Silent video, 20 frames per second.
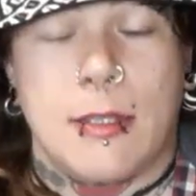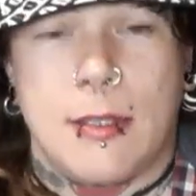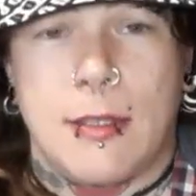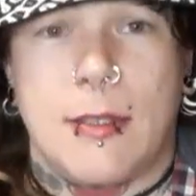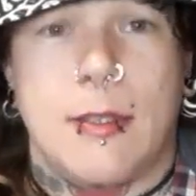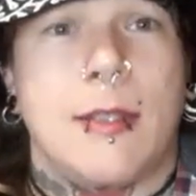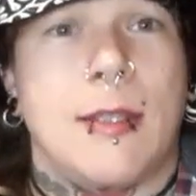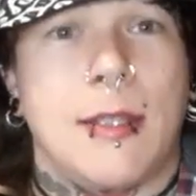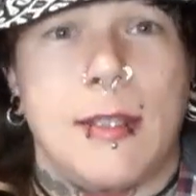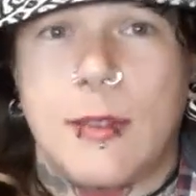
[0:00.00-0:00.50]

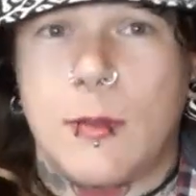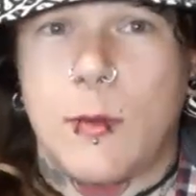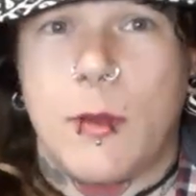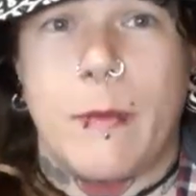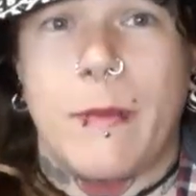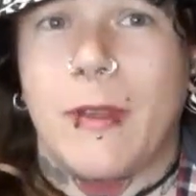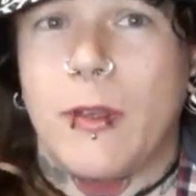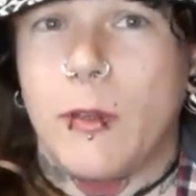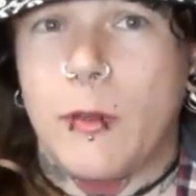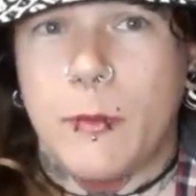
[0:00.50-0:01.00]
cis
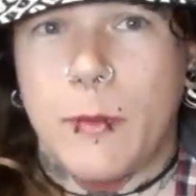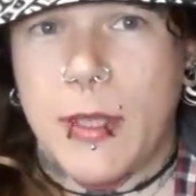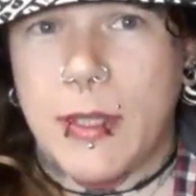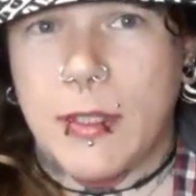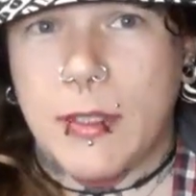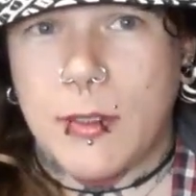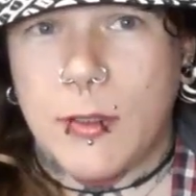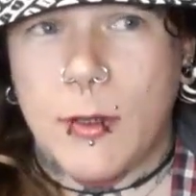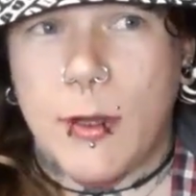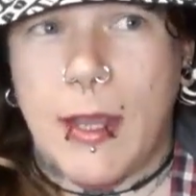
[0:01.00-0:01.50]
women who
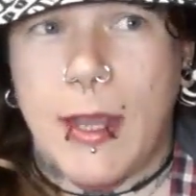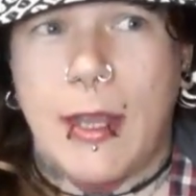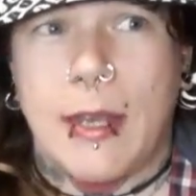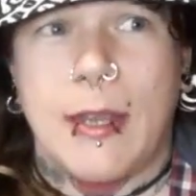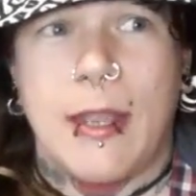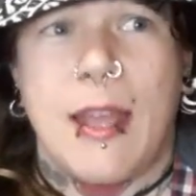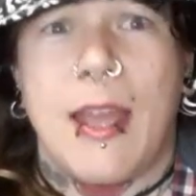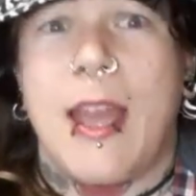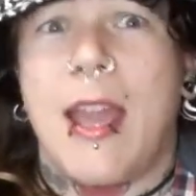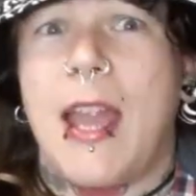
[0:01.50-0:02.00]
menstruate,